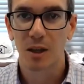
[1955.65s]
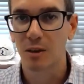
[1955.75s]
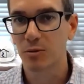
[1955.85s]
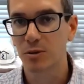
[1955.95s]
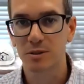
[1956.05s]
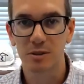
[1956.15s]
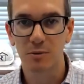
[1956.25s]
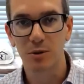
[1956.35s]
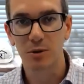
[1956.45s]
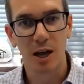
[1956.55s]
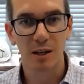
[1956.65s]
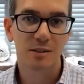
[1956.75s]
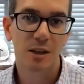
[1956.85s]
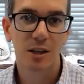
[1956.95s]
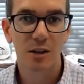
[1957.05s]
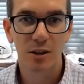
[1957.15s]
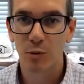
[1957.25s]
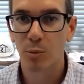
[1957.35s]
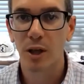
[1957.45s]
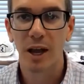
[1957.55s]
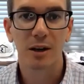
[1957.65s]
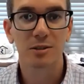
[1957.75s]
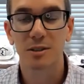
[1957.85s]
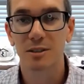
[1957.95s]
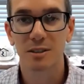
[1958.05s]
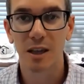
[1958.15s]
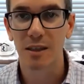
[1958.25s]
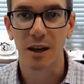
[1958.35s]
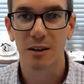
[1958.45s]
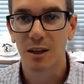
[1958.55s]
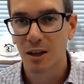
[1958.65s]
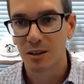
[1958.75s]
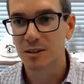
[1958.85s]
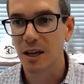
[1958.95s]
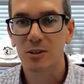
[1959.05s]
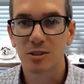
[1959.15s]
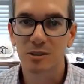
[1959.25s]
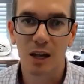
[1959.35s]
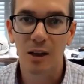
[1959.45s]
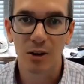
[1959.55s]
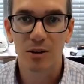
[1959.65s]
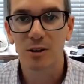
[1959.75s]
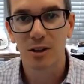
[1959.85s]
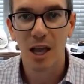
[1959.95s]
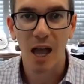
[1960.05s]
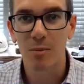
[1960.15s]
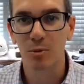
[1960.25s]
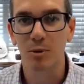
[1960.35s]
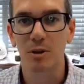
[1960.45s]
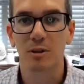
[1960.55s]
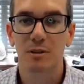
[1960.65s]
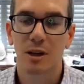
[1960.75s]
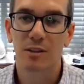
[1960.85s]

If you're not selling a livable house, say that this house is not currently habitable.